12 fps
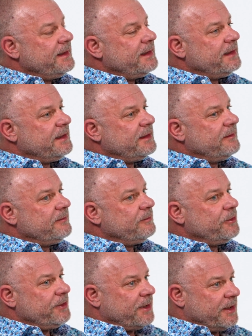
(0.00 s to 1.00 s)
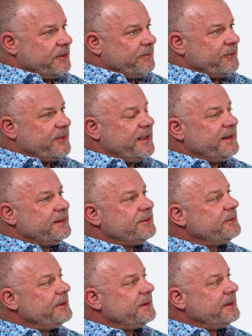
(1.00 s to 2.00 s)
Put 100%
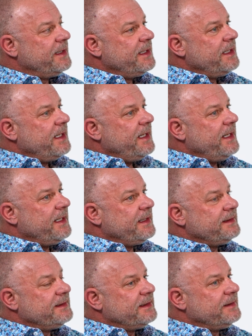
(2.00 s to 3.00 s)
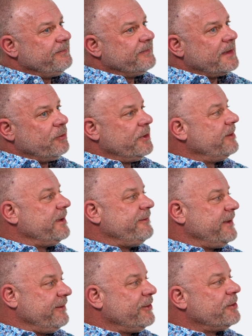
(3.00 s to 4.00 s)
into it. And one of my
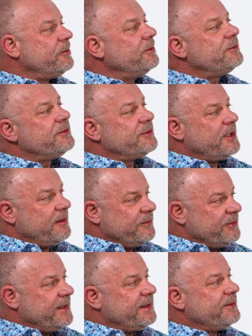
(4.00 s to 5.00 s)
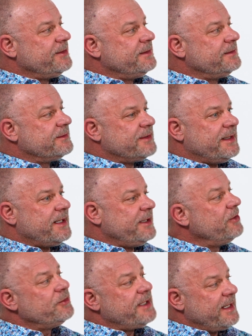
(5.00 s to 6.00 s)
favorite quotes is Thomas Edison said, "I
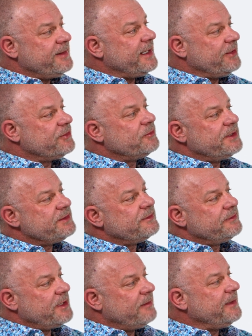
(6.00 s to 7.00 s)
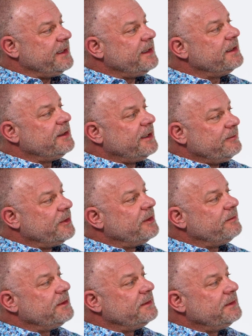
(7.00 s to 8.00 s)
know 10,000 ways of not making a light bulb."